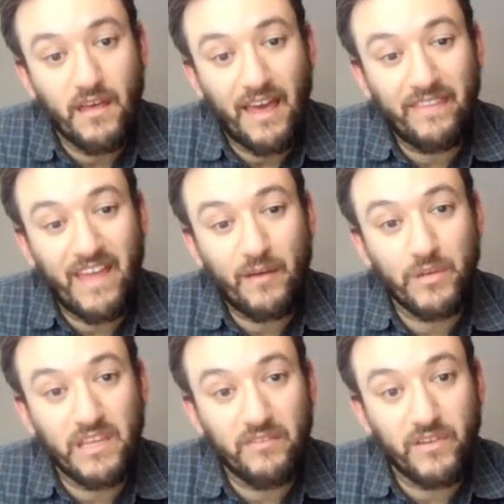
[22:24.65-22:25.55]
And that would
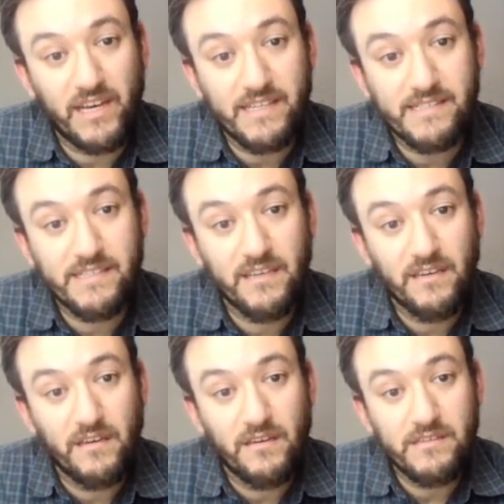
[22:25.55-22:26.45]
give us
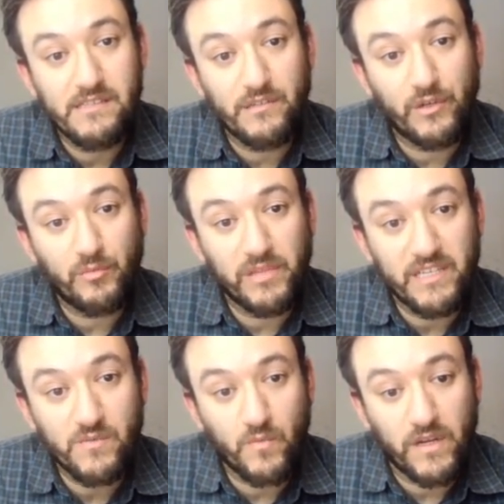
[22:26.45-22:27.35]
0
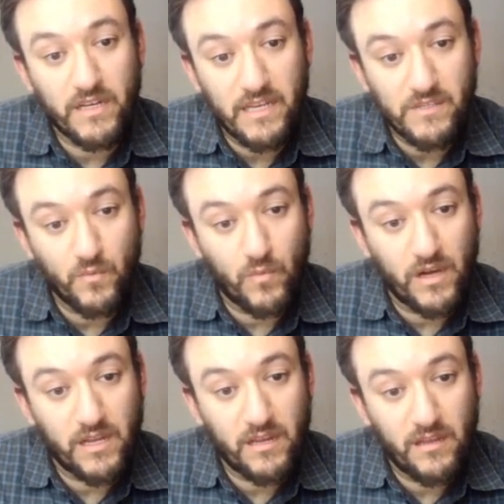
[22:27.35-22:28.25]
plus 1 is
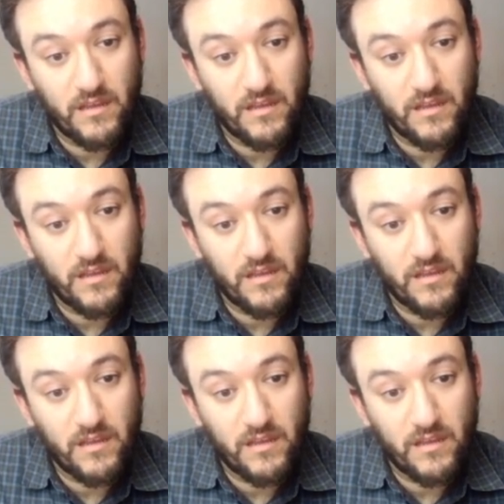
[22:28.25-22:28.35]
1.